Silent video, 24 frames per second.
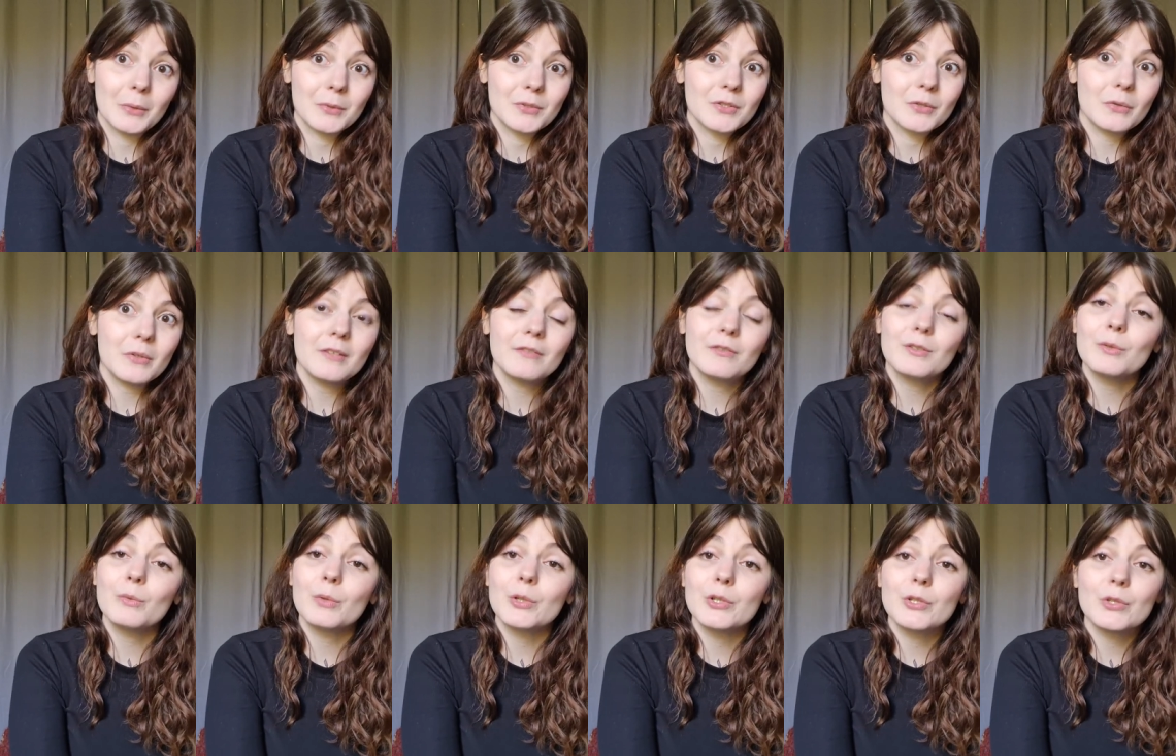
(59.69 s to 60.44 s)
So if
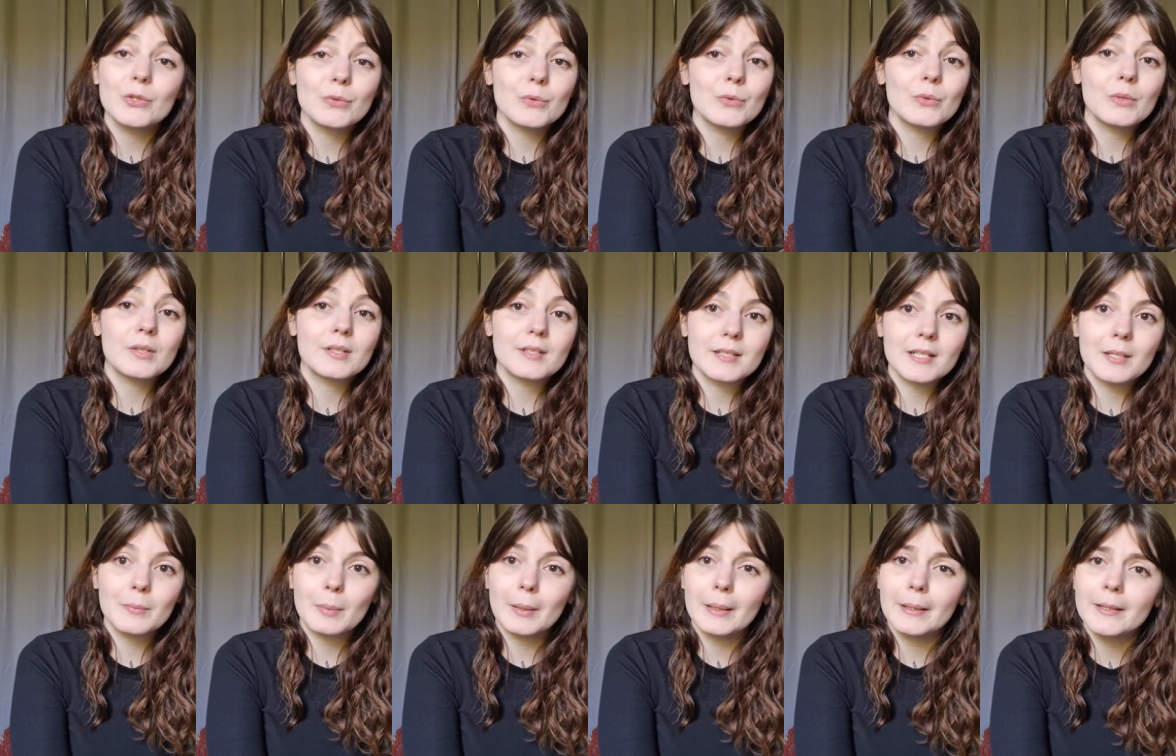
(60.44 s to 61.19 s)
you want to
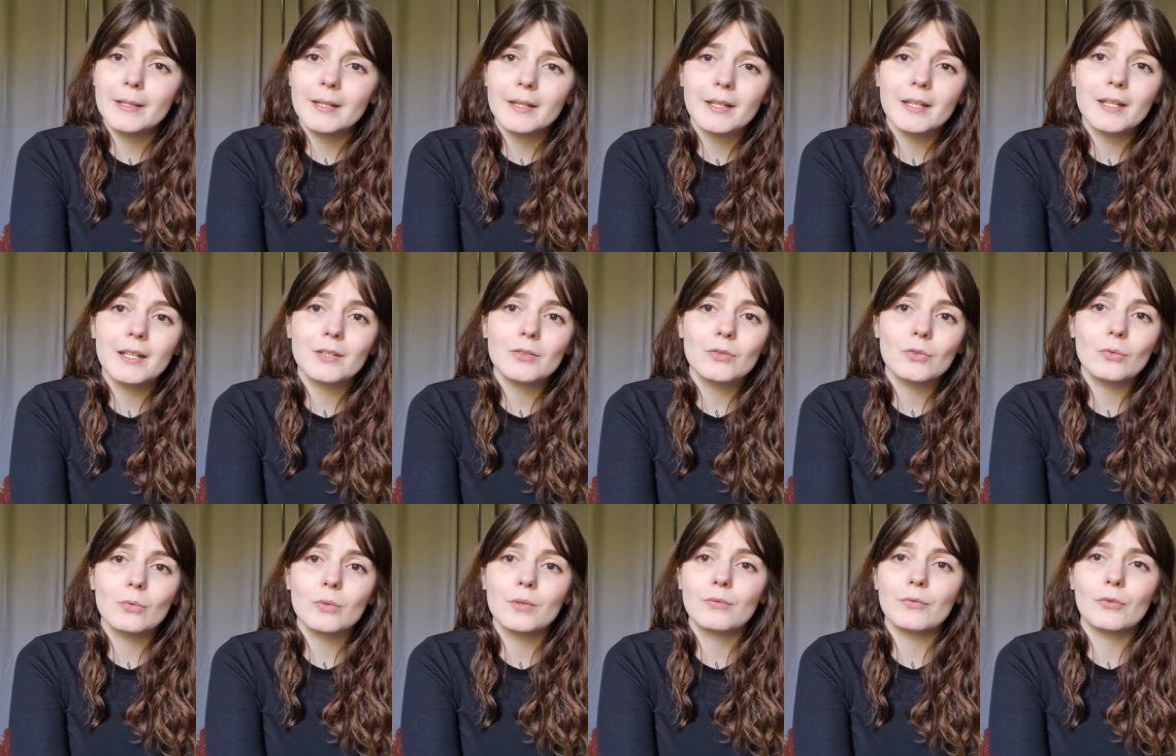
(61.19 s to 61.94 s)
skip anything
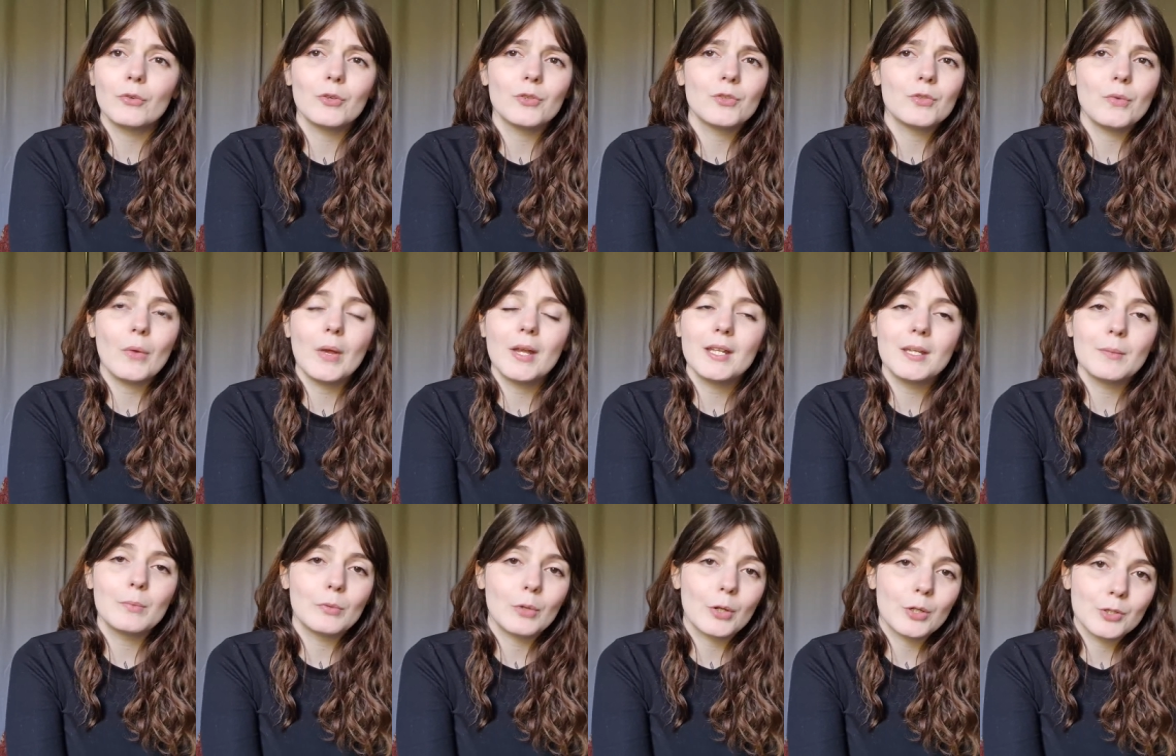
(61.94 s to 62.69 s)
to refer to
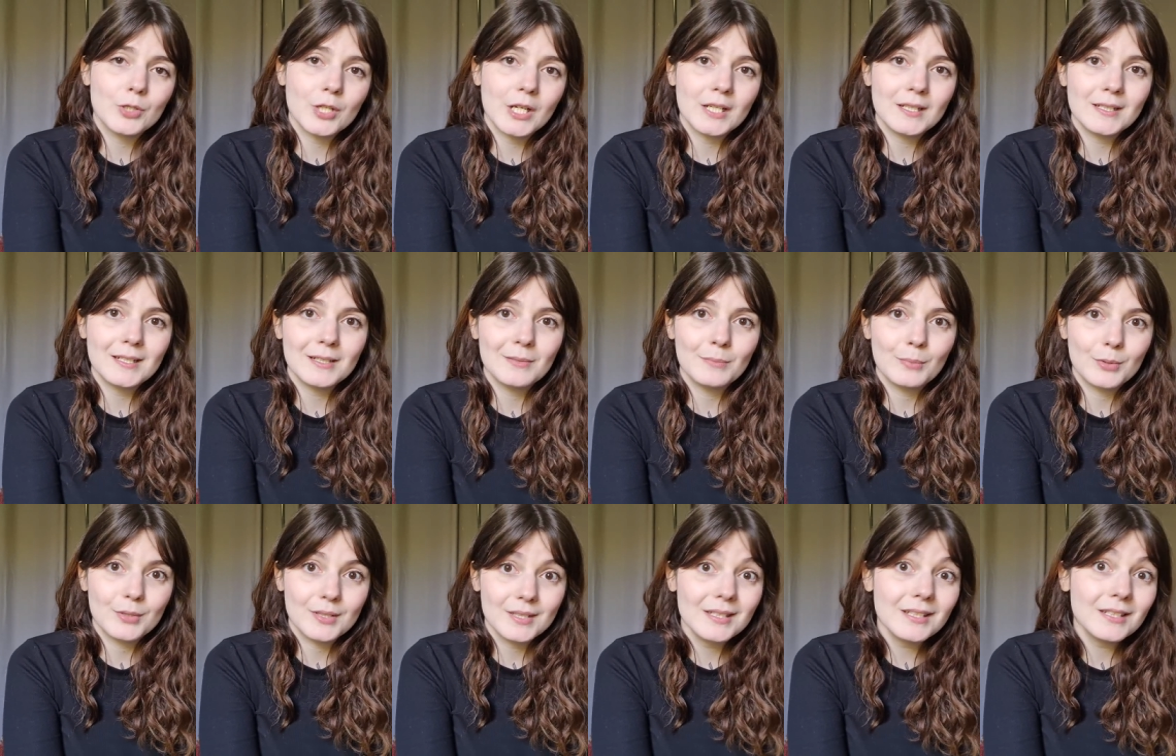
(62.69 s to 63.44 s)
any project in
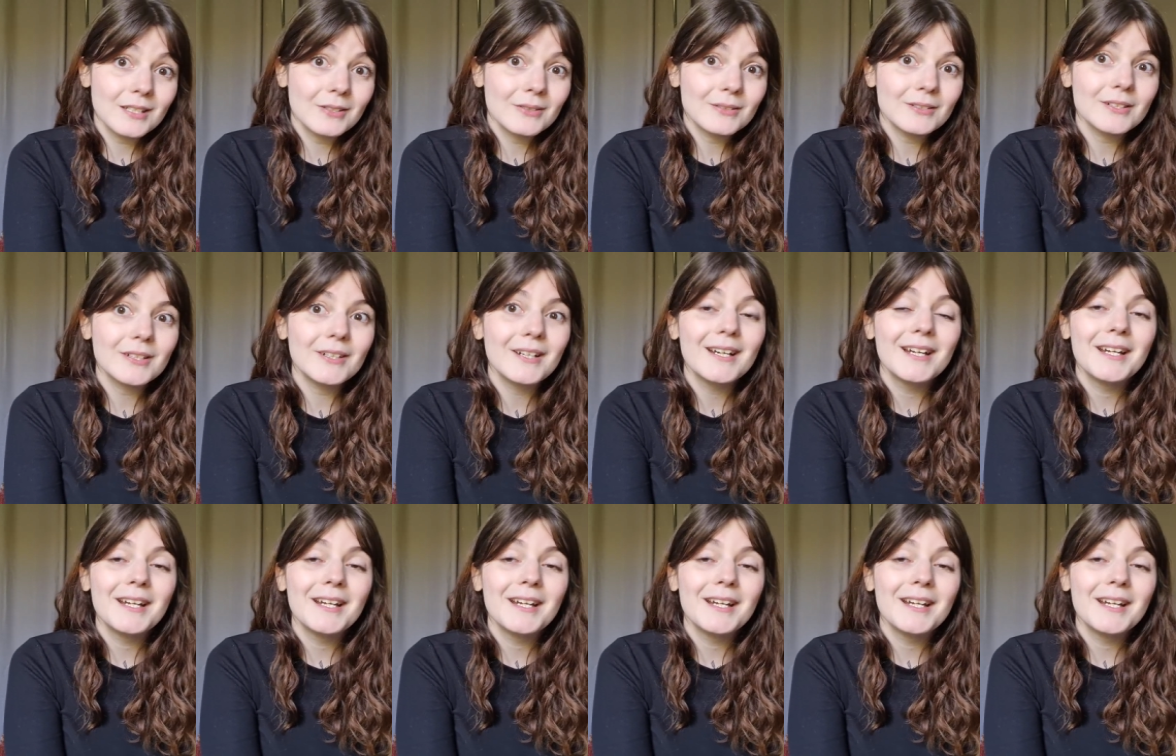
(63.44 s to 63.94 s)
particular,